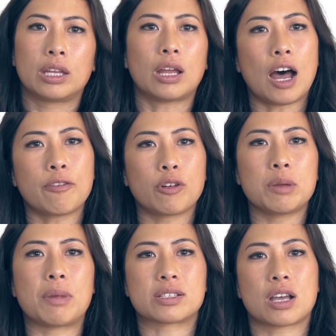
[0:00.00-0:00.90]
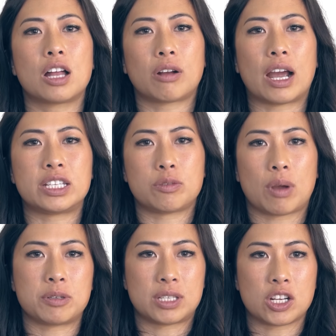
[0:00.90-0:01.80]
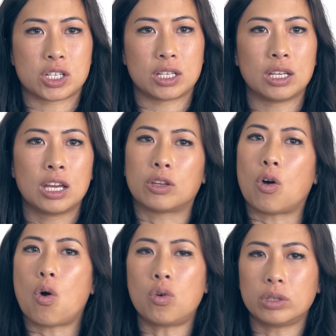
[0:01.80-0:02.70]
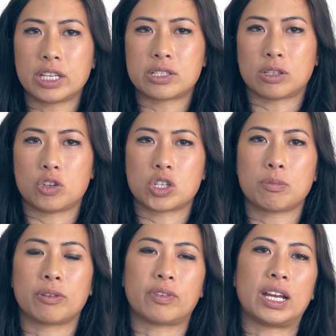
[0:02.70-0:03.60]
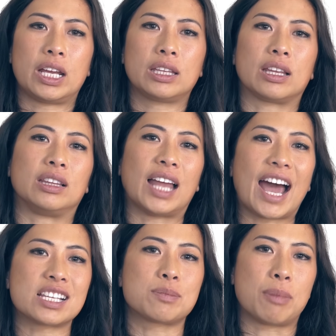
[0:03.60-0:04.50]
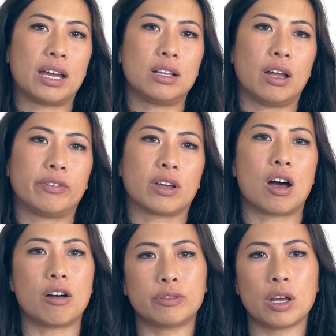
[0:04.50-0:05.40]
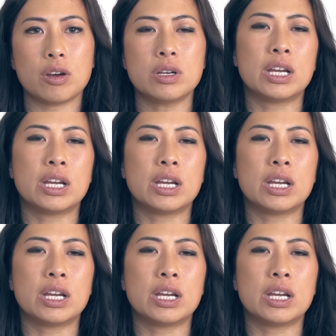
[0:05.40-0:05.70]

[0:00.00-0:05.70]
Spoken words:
The offering makes Caller ID Reputation the only solution providing the last mile of the call flow,